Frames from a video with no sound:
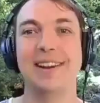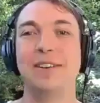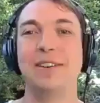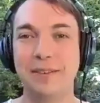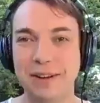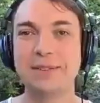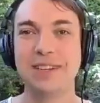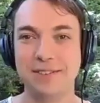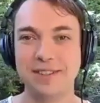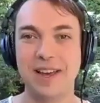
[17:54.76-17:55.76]
covering
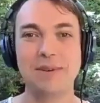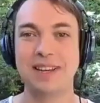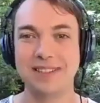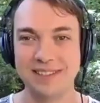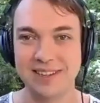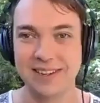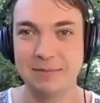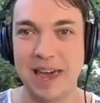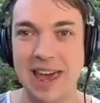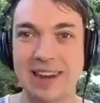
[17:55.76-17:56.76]
themselves up because the sun is
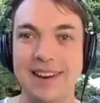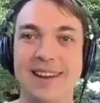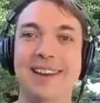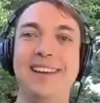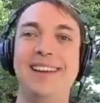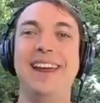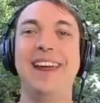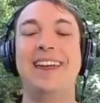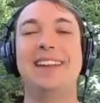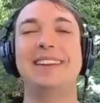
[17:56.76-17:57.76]
bad,
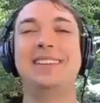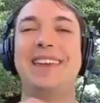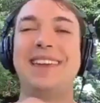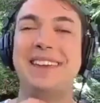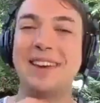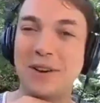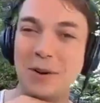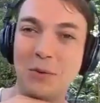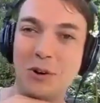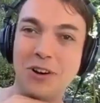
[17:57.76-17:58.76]
and they go to
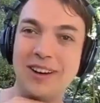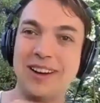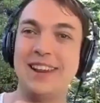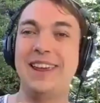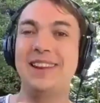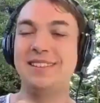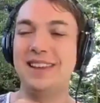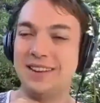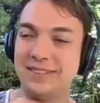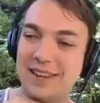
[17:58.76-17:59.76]
work and
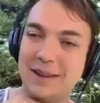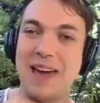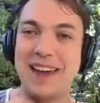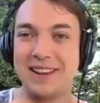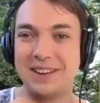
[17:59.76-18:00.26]
they get back in